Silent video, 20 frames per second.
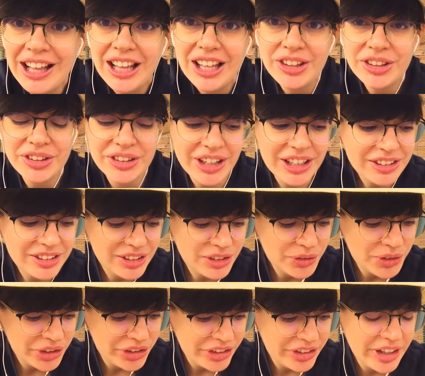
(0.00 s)
So that's it
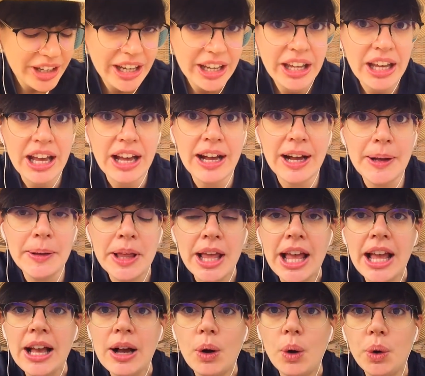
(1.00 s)
for today.
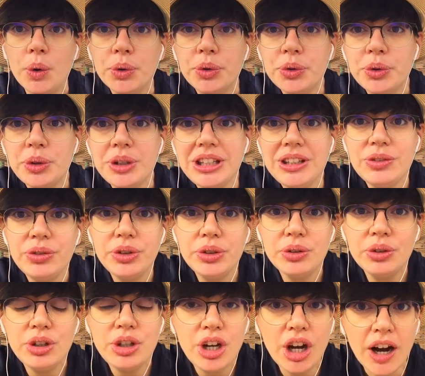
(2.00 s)
Also, if
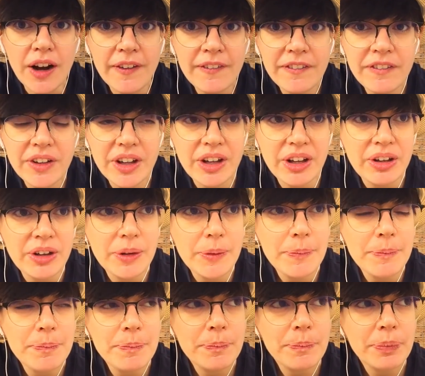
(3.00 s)
you love
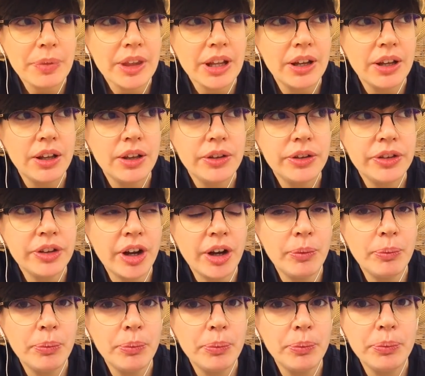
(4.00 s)

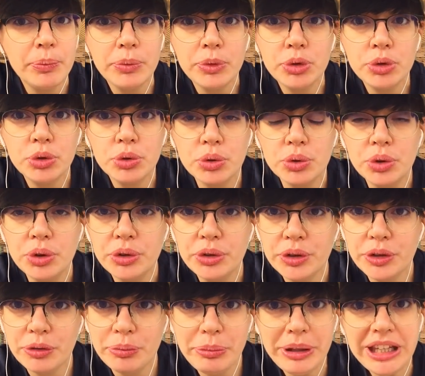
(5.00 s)
some source
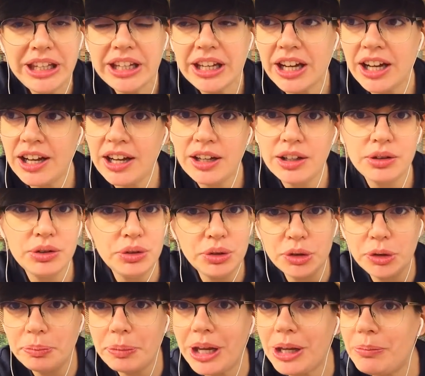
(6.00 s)
of media, a
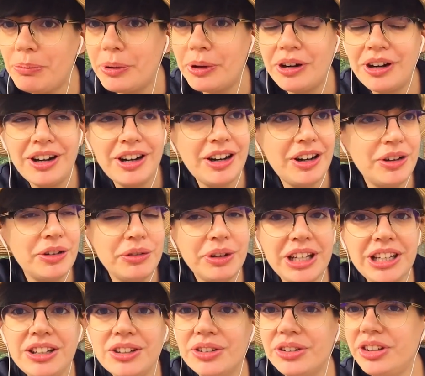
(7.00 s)
newspaper, a
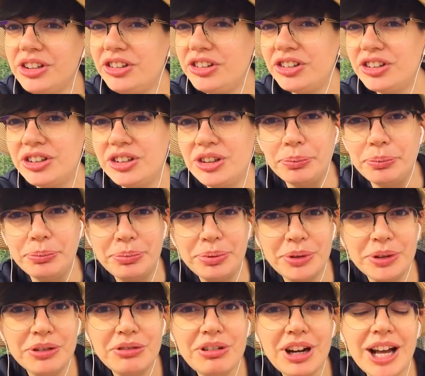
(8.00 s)
radio station,
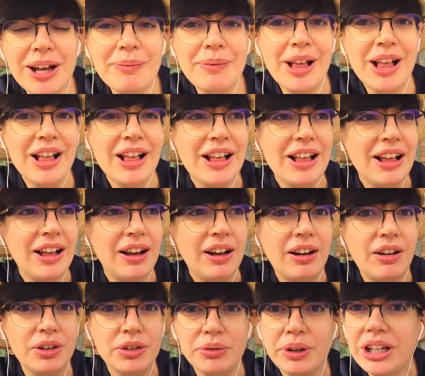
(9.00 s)
program
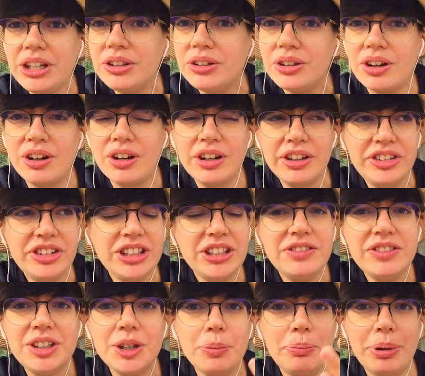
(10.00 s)
on radio or
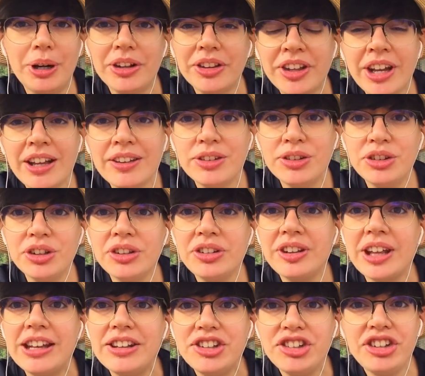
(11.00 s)
TV, a podcast,
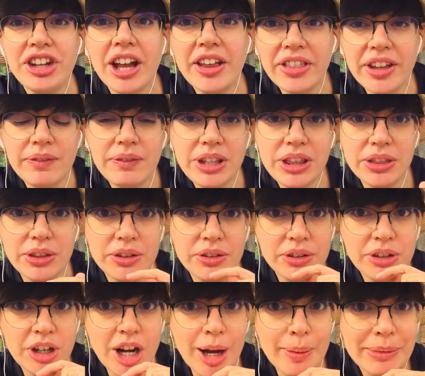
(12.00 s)
just share them in
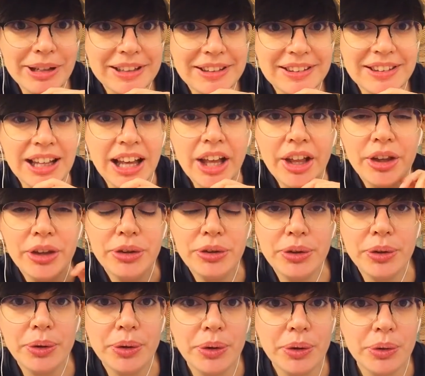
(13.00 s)
the comments
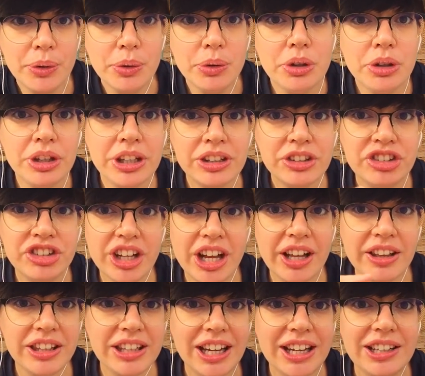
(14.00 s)
so you can
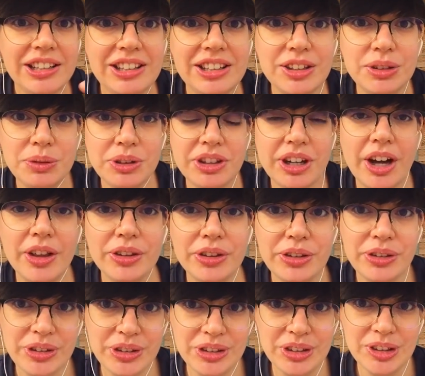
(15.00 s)
share the ideas with
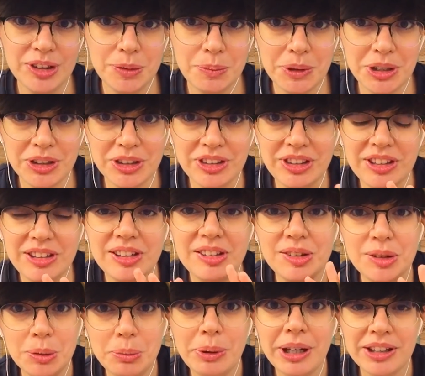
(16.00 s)
other students, because this
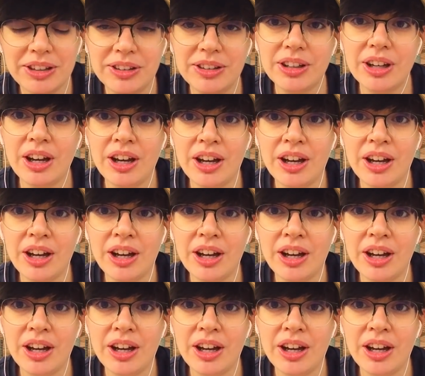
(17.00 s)
is the best